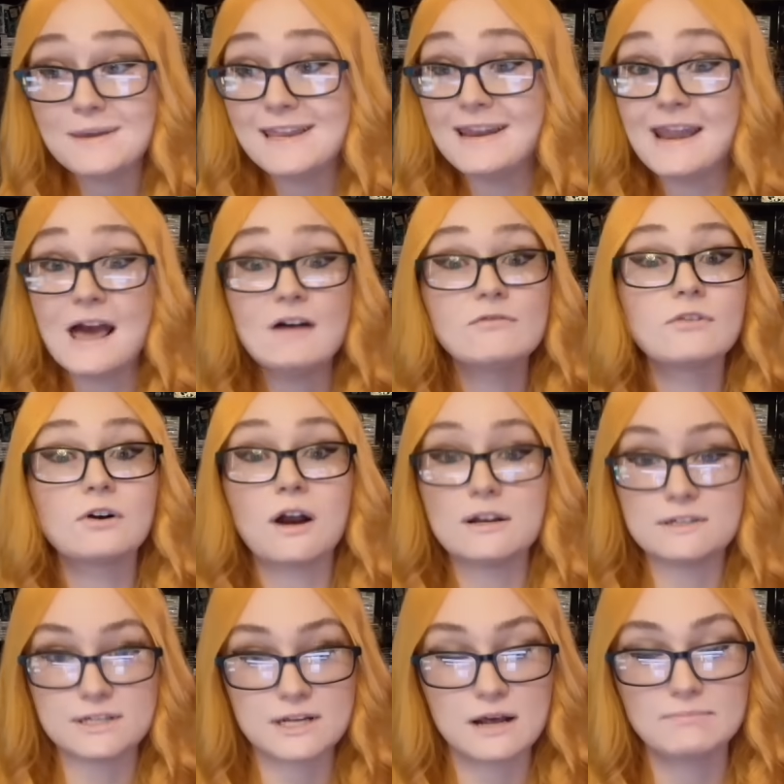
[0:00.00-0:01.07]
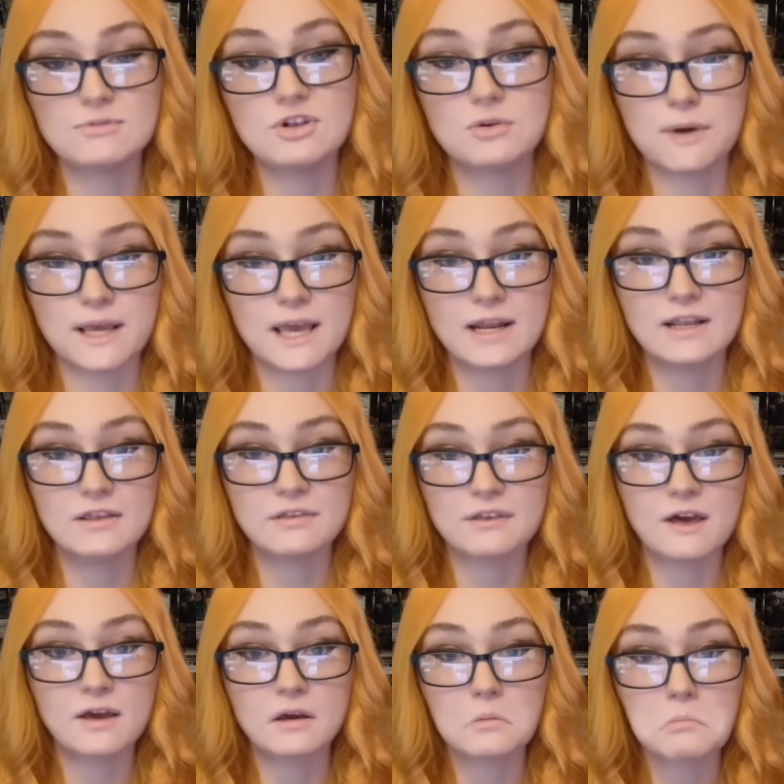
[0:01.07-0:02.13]
never ended up doing
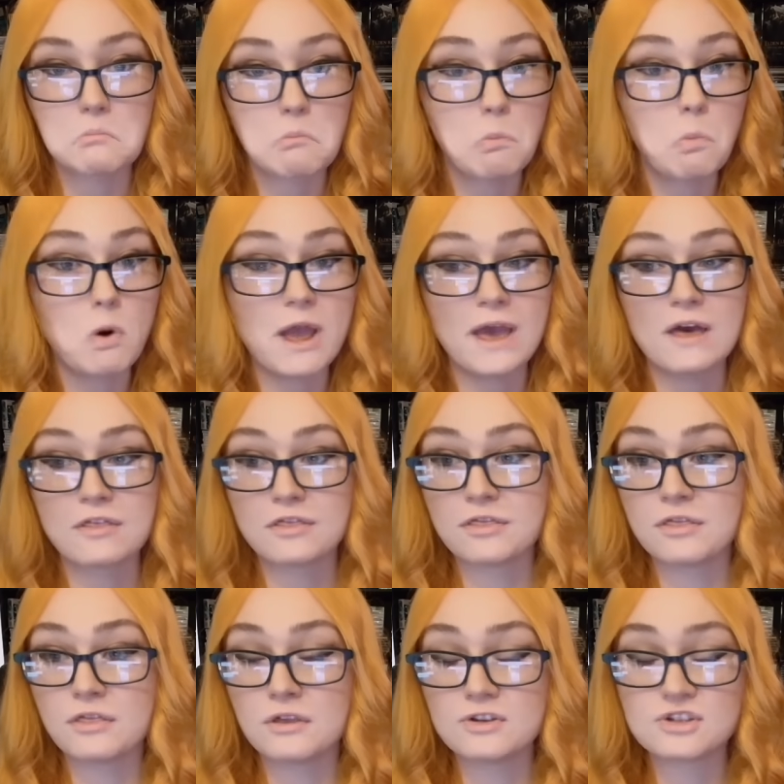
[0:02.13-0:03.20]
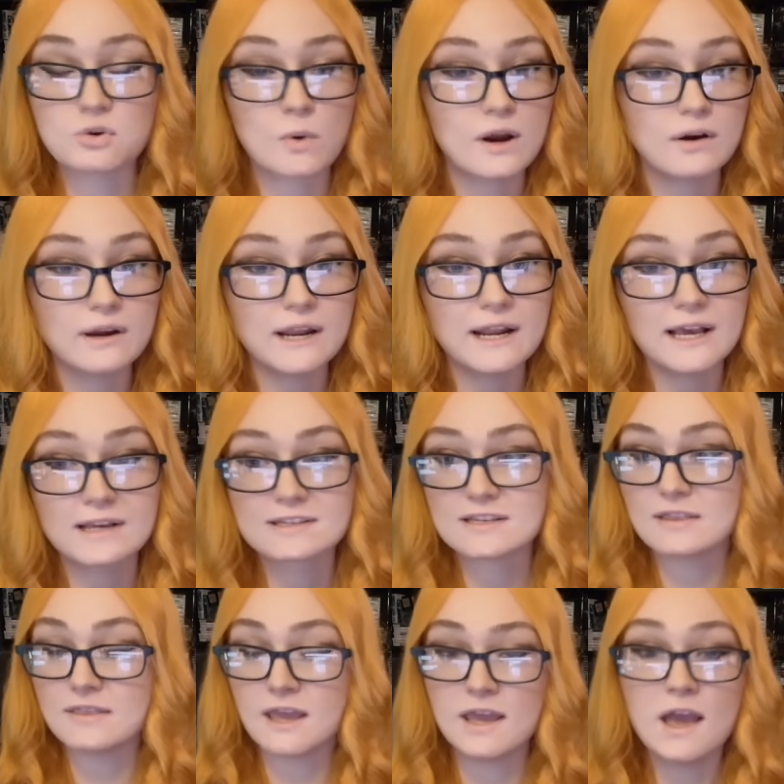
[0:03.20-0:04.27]
anything with Square Enix
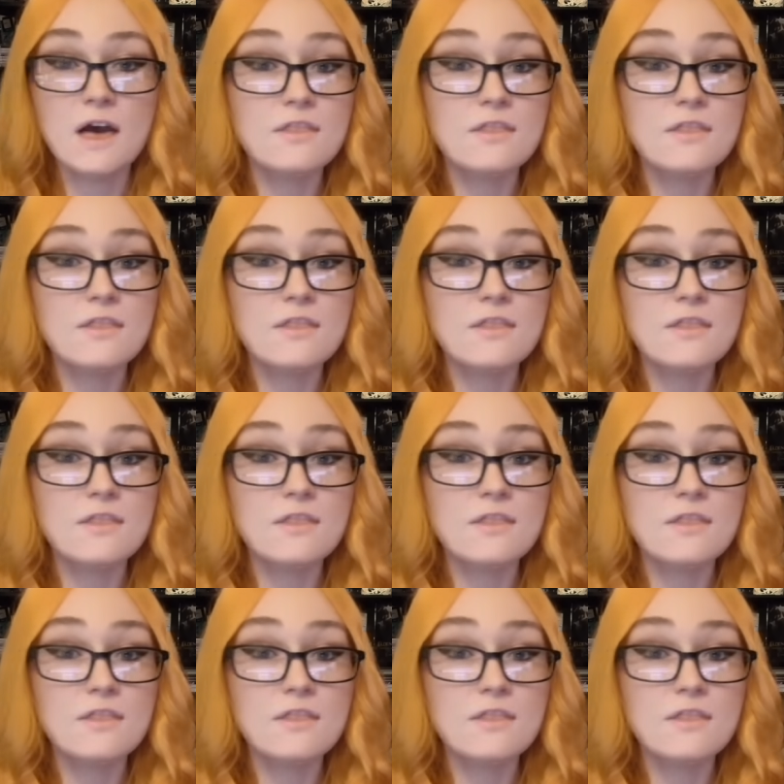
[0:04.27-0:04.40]
and they